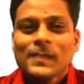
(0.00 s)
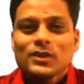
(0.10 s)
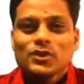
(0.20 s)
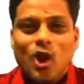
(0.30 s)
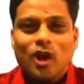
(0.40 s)

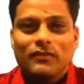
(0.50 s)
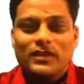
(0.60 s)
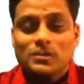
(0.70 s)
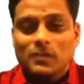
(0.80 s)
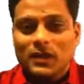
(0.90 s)
So
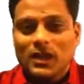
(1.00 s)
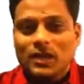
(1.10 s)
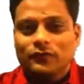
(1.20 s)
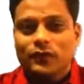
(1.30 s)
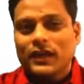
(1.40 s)
always be
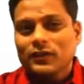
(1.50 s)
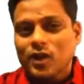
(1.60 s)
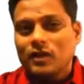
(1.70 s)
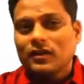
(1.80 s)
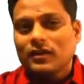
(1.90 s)
careful. I
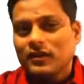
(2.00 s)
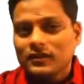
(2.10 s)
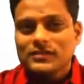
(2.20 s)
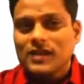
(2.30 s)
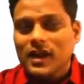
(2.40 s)
thought
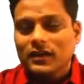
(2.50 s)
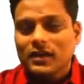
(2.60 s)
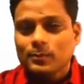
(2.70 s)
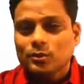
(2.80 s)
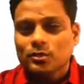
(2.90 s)
this is the right
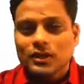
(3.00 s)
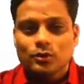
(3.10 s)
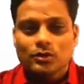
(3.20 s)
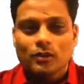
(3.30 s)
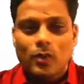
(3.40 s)
time to take you
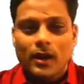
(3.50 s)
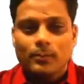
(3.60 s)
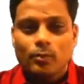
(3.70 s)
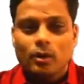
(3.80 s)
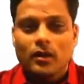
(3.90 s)
to the
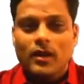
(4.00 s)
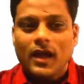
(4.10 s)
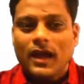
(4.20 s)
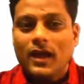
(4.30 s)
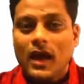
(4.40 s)
whiteboard.
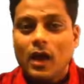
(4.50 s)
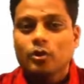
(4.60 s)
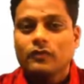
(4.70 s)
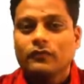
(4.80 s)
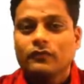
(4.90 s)
And now
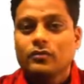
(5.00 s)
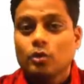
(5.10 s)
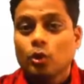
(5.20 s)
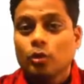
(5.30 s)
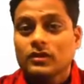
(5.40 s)
you've
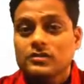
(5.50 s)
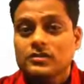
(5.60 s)
noticed